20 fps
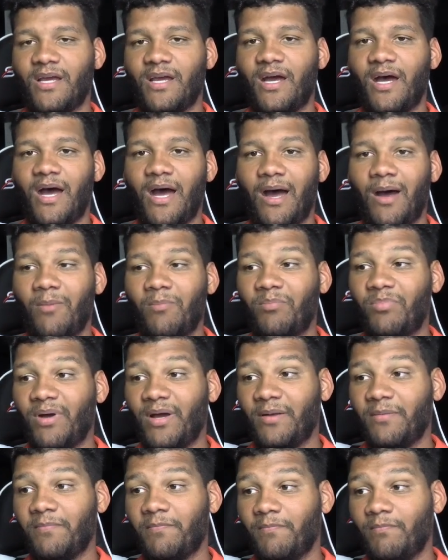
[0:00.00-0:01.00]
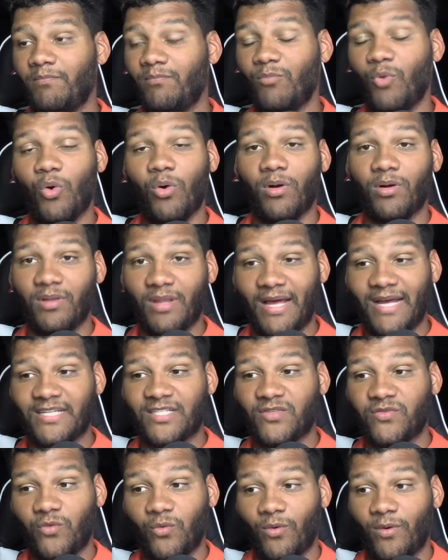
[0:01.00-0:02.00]
um, but more or less
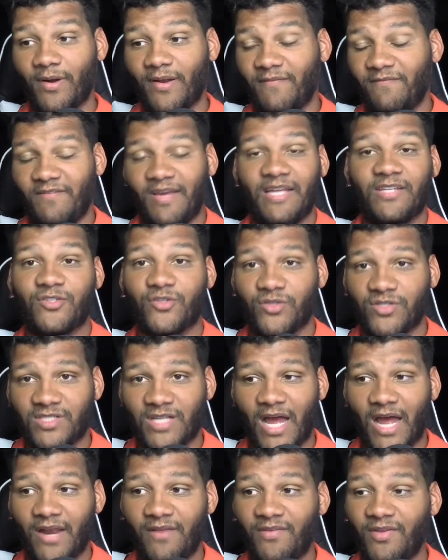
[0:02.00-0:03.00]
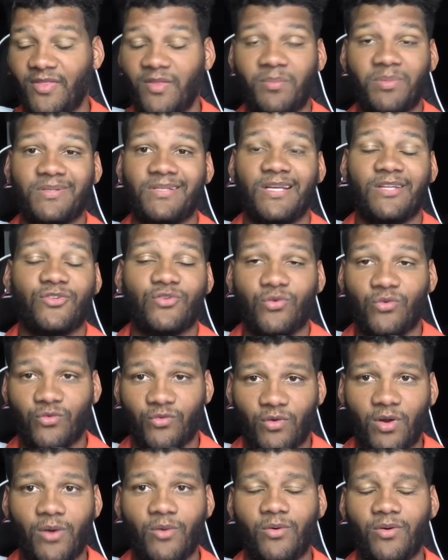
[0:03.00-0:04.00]
for an investor side of it, the potential
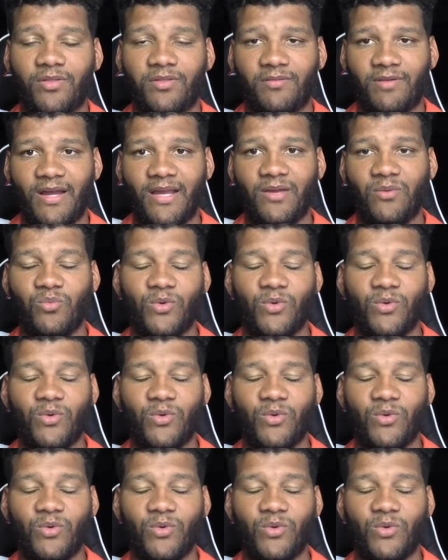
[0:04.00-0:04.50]
growth, right?